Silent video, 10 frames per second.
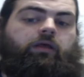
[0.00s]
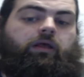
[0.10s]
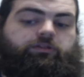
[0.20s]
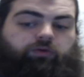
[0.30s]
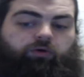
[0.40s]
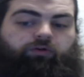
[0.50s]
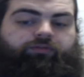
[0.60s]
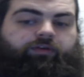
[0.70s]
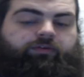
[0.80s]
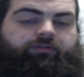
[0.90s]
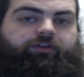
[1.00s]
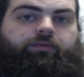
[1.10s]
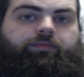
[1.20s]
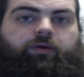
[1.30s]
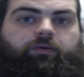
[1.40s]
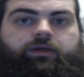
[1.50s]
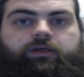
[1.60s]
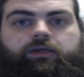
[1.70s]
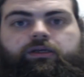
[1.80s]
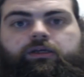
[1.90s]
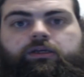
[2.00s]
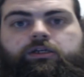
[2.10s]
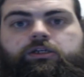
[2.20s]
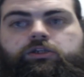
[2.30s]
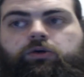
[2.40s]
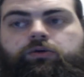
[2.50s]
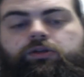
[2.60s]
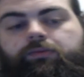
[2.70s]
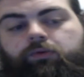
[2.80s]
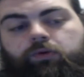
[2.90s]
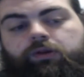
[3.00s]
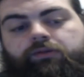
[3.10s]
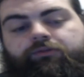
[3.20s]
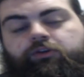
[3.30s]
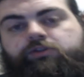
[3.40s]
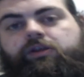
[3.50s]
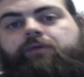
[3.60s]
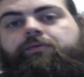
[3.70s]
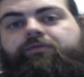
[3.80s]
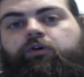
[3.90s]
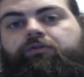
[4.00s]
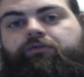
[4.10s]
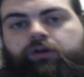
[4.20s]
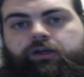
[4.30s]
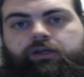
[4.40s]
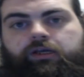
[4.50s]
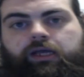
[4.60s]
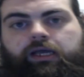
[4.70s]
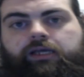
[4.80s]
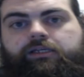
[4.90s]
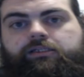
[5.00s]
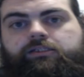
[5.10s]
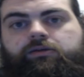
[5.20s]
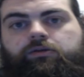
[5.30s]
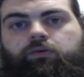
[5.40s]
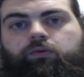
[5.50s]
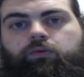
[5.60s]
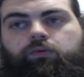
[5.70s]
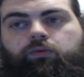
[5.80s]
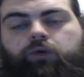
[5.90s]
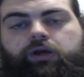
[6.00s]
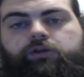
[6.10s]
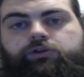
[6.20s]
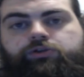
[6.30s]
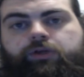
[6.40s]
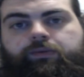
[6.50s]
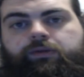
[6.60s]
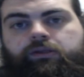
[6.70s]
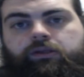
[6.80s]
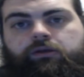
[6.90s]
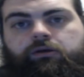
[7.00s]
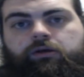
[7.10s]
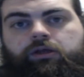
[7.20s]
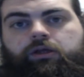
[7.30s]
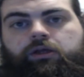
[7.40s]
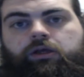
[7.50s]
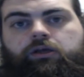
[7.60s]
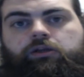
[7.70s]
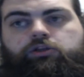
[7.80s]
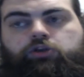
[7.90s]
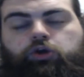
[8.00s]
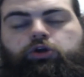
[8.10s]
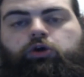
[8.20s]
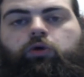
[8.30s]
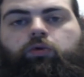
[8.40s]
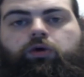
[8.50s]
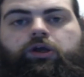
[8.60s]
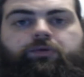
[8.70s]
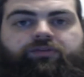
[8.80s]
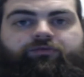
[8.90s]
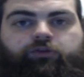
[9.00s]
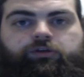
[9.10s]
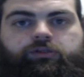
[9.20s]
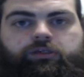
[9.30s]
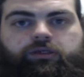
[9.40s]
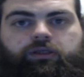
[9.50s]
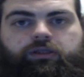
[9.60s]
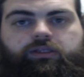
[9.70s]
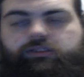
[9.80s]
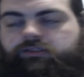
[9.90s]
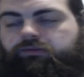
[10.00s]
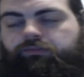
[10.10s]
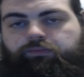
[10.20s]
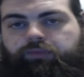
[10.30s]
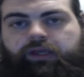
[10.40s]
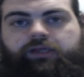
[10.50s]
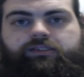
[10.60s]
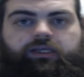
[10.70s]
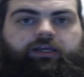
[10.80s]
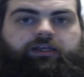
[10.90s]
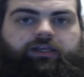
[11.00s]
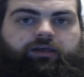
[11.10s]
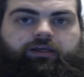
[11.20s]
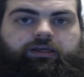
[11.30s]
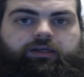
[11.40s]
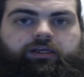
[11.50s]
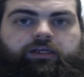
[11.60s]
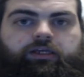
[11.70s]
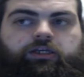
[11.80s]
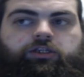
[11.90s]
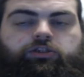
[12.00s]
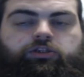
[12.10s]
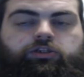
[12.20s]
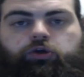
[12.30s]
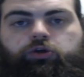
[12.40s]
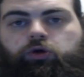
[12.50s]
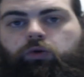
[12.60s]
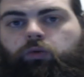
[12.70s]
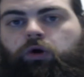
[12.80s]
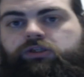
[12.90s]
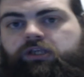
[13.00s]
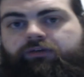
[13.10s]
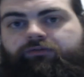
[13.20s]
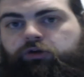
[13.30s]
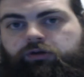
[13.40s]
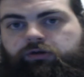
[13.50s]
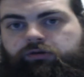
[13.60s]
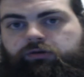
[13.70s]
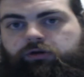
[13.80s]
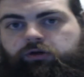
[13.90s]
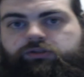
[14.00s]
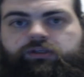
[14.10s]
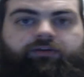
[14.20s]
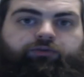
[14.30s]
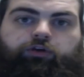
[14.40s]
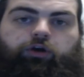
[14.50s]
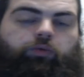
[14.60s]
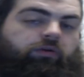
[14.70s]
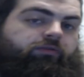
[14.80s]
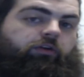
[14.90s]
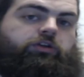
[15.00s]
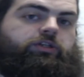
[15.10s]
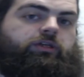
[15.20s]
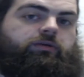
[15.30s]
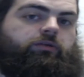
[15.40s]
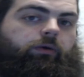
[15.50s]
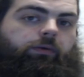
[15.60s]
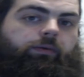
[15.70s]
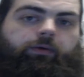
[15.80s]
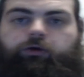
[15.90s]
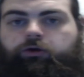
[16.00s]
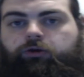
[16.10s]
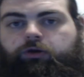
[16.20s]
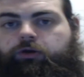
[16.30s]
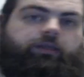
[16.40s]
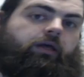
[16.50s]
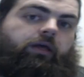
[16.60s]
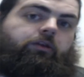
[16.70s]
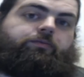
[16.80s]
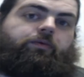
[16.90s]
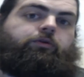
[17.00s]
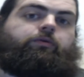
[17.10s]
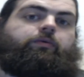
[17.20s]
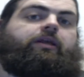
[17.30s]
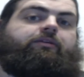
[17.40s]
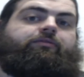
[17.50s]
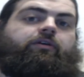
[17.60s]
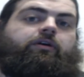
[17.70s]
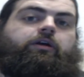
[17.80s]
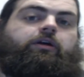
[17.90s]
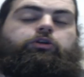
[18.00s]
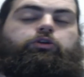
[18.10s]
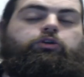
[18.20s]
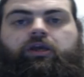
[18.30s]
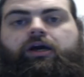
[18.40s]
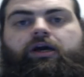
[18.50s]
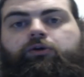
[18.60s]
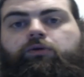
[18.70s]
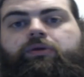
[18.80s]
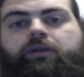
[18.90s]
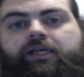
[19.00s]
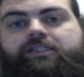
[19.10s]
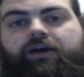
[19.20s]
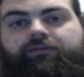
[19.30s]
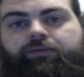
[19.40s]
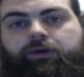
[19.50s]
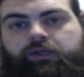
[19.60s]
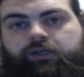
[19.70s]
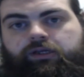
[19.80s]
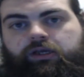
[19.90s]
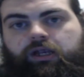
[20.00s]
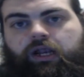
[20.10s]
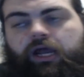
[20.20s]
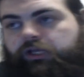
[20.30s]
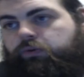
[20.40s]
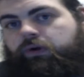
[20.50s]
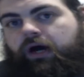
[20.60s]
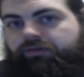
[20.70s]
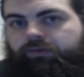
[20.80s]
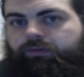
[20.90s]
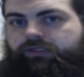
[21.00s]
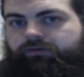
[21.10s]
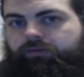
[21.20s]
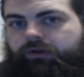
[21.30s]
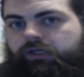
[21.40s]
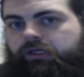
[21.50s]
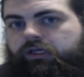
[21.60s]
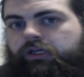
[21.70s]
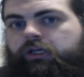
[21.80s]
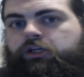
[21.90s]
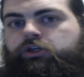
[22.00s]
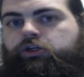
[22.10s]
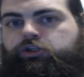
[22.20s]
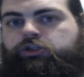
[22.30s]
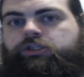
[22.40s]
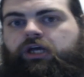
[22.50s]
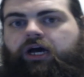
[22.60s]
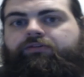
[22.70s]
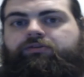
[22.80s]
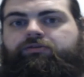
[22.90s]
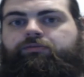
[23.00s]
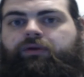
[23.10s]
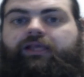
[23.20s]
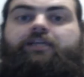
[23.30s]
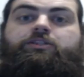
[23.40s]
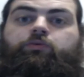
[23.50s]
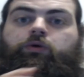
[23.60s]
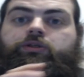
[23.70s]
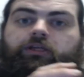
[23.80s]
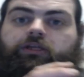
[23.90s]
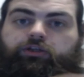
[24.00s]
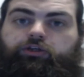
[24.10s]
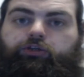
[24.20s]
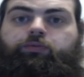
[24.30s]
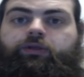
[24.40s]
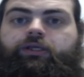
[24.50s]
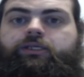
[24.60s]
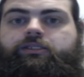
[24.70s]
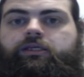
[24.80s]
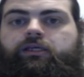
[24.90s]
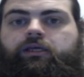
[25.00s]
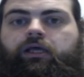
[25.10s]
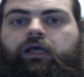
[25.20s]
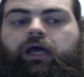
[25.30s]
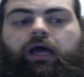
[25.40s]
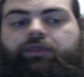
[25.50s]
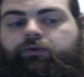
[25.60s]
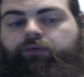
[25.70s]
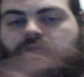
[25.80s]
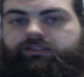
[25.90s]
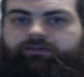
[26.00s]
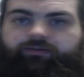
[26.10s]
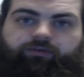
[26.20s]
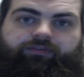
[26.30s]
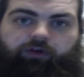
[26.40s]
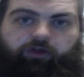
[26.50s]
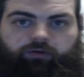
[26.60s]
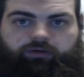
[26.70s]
So hopefully they'll develop in that way. So number one, the first tip I've got for you is when you're streaming, do not worry about the views. It's the biggest thing I can tell you. Do not watch that view count, because that view count will fluctuate. There people who will come in and there are people who will leave. You cannot please everybody. And you don't have to please everybody. You just have to please the ones that you do please, and the rest of it will follow.